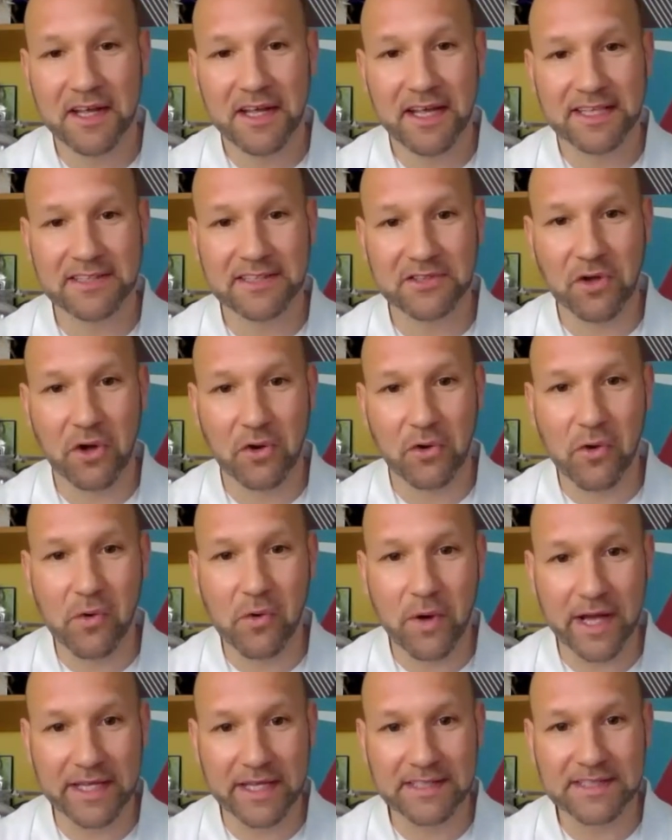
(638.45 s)
it's not
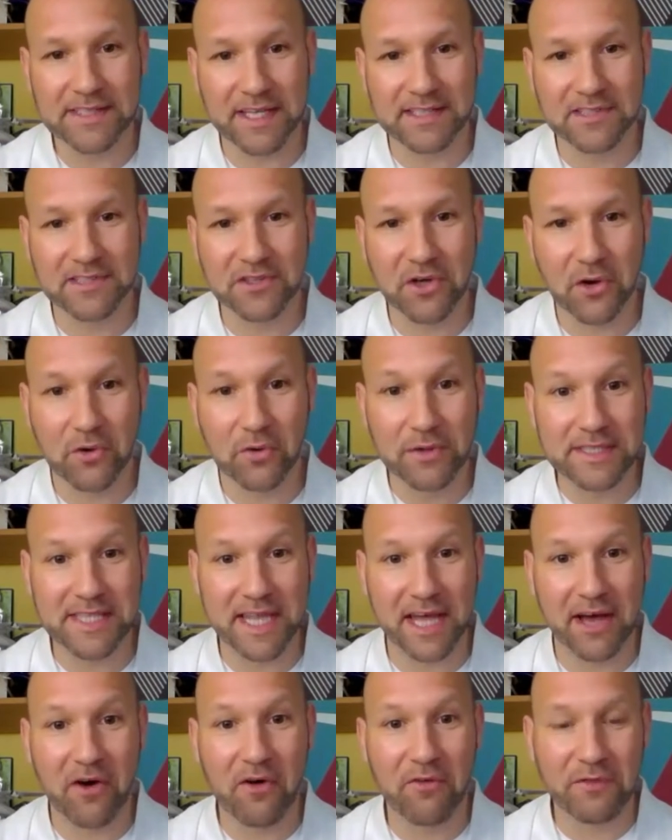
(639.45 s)
always
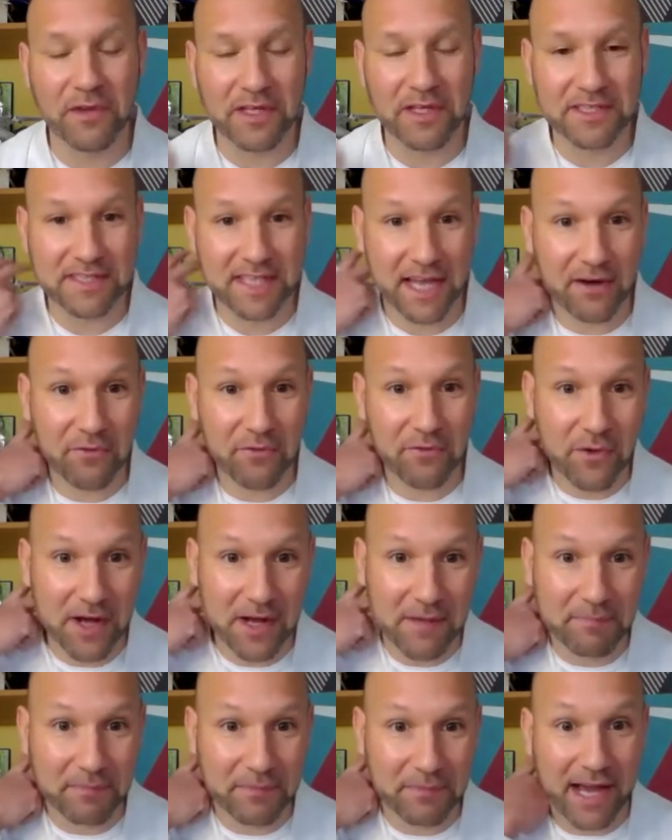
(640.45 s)
that obvious
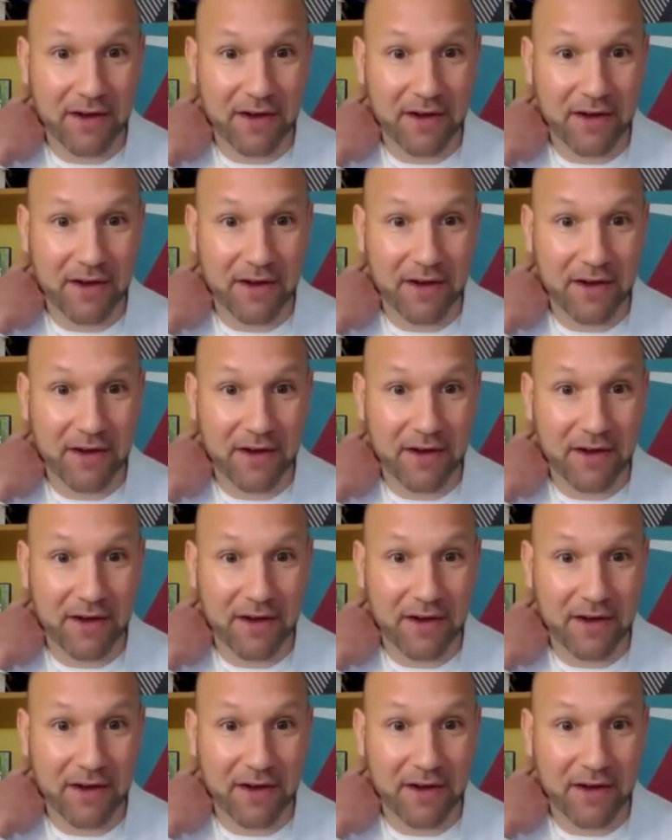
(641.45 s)
how